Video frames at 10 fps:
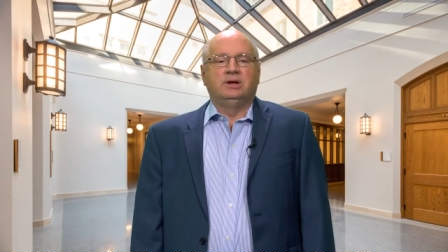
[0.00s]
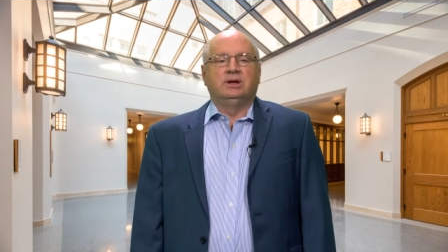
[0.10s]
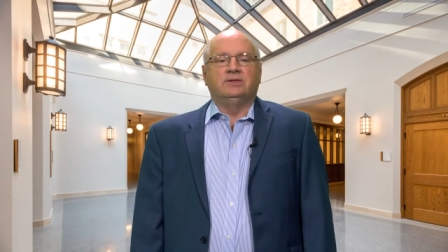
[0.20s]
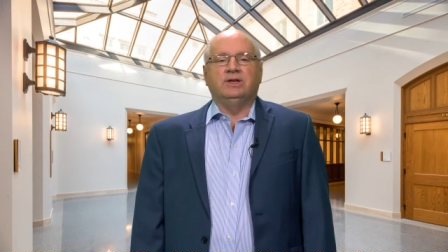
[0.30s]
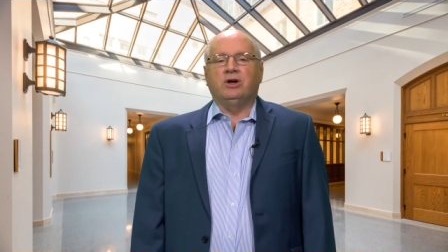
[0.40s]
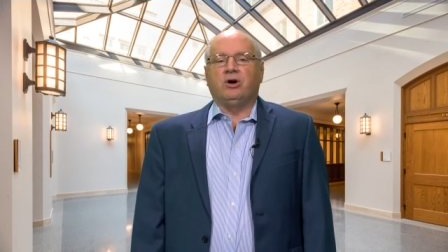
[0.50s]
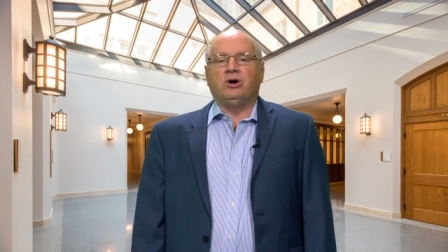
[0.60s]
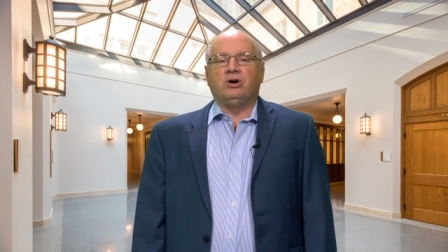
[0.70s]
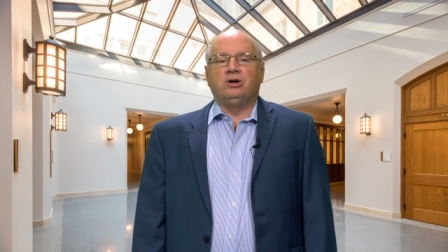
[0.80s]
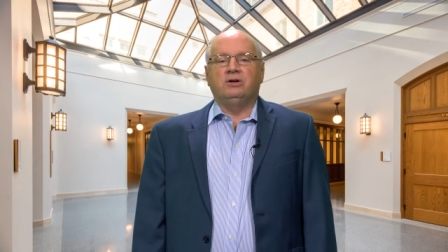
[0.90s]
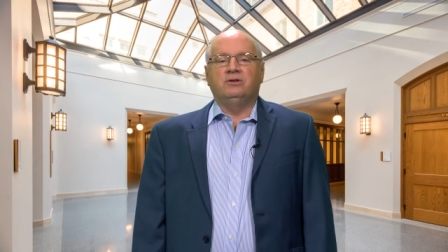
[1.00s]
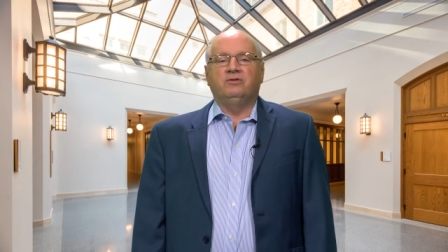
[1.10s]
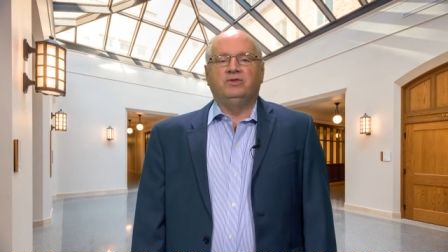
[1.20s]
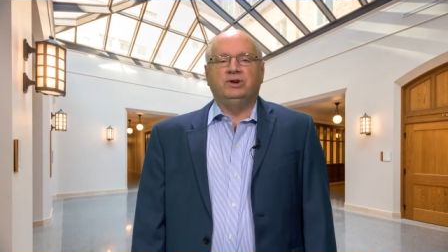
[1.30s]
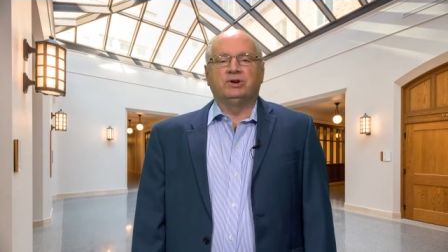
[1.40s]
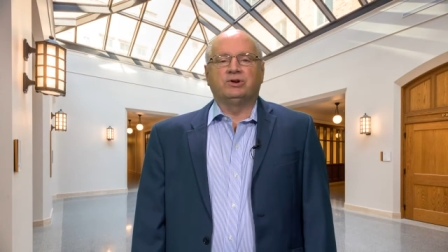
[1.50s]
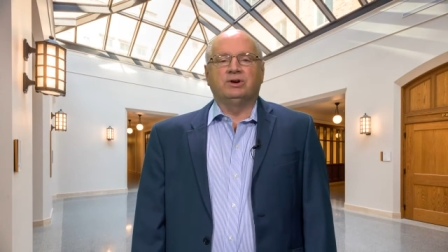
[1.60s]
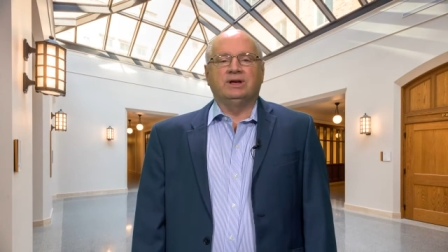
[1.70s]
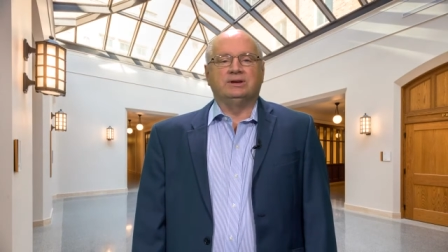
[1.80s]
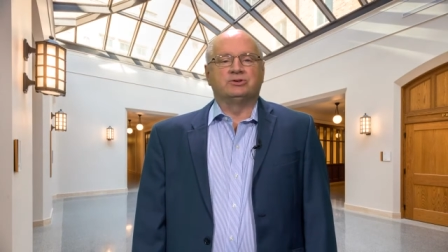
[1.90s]
The awe, fear,
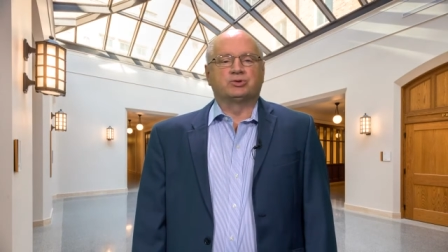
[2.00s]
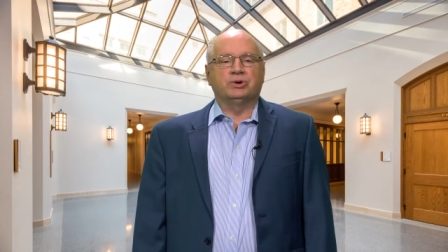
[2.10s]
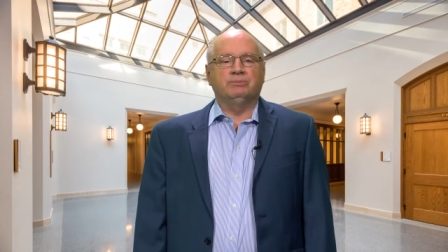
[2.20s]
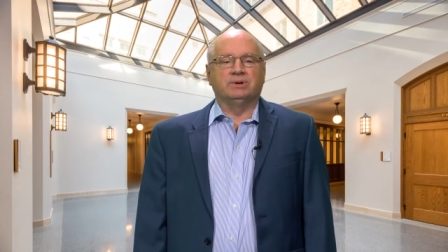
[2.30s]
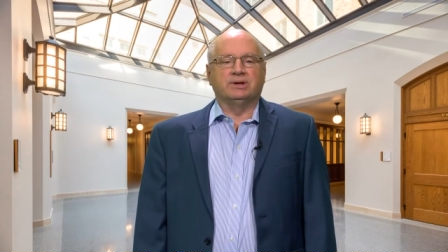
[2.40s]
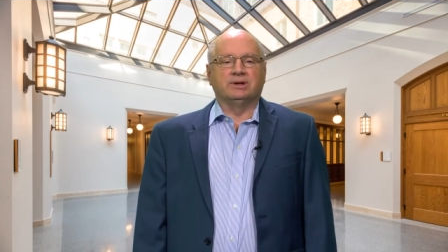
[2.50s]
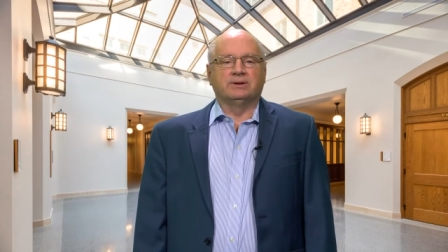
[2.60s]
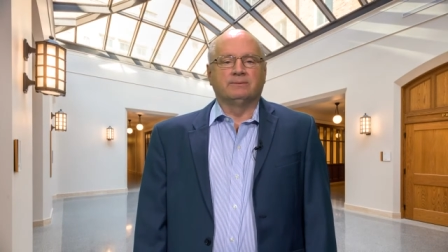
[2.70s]
and trembling